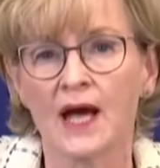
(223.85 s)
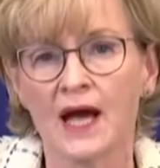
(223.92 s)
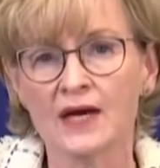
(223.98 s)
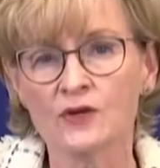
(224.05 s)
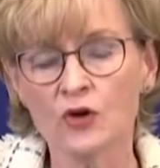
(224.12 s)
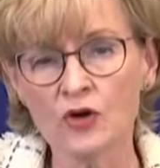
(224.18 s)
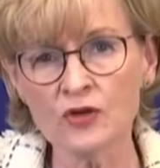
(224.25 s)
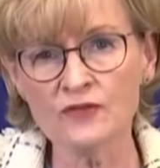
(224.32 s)

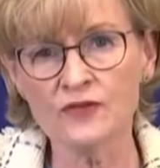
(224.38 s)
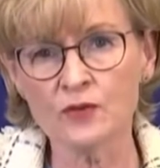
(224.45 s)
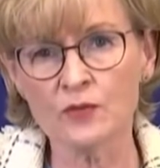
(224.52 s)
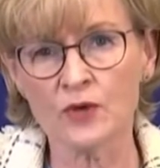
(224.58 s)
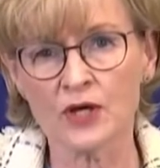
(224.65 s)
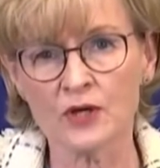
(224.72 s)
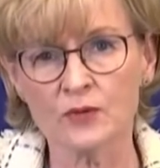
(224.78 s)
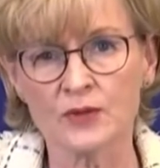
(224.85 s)
And all of the
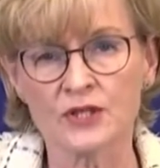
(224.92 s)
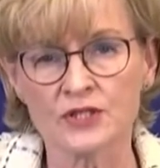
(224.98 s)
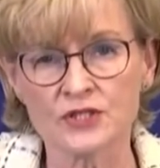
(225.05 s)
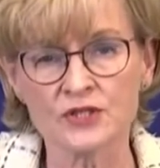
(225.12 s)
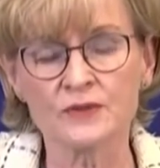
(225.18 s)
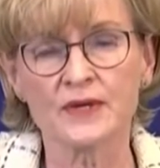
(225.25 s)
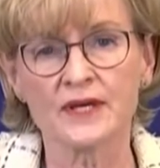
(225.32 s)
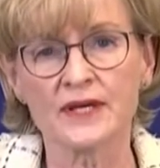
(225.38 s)
work we're
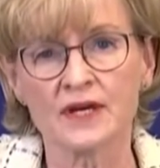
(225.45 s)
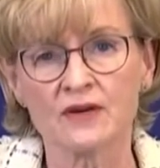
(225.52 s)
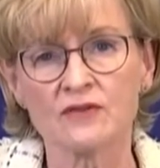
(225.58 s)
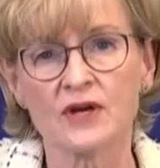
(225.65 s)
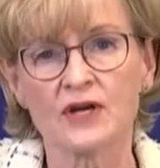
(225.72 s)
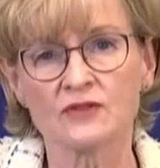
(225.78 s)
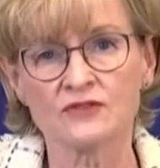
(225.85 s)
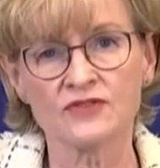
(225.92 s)
doing
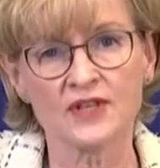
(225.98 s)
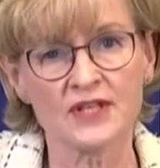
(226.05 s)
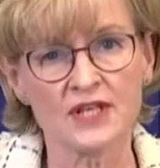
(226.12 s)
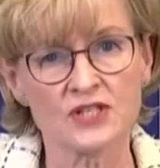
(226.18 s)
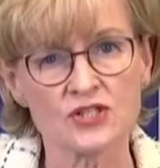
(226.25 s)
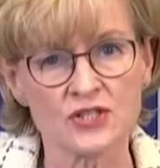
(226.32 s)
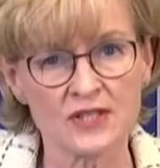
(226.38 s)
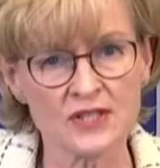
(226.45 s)
around
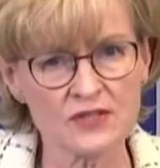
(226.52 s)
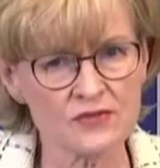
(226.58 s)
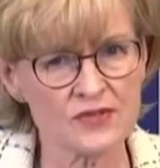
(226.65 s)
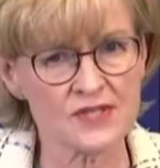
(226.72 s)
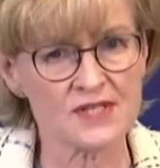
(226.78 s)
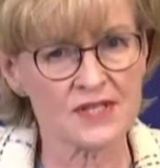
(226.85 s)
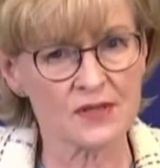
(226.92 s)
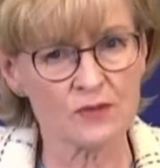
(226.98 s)
financial
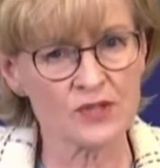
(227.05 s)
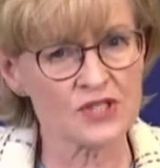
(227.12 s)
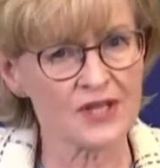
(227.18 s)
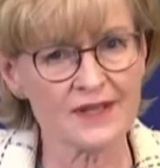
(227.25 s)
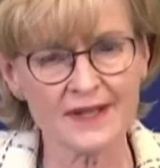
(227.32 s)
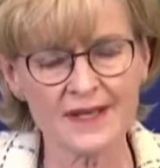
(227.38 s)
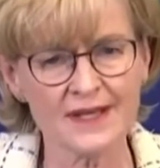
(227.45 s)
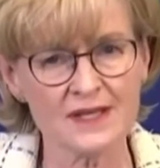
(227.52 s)
literacy, which I
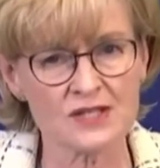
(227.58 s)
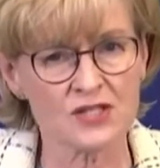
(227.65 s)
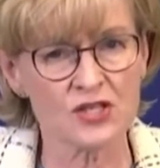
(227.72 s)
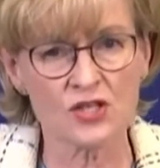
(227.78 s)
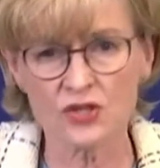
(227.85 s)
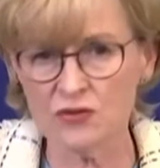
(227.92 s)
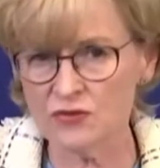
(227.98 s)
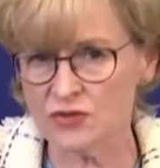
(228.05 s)
think is
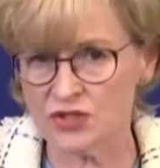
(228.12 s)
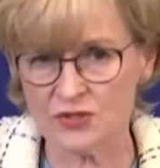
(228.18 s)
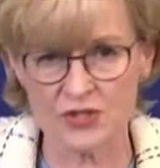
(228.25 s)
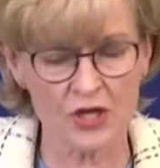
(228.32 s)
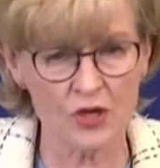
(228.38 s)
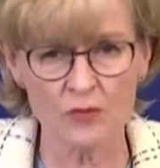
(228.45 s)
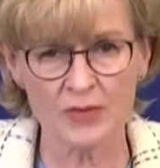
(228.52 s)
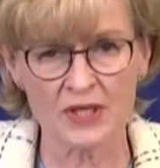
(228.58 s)
huge
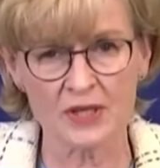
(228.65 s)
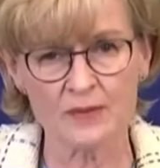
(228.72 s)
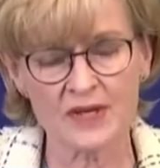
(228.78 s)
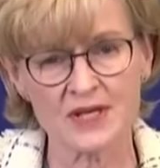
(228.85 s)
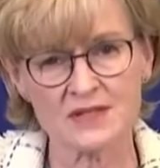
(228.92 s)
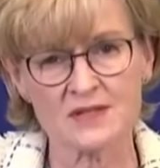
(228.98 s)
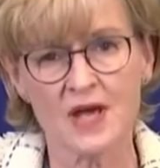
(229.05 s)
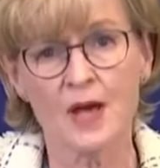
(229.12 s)
globally
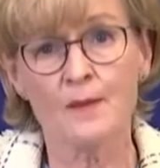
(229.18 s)
because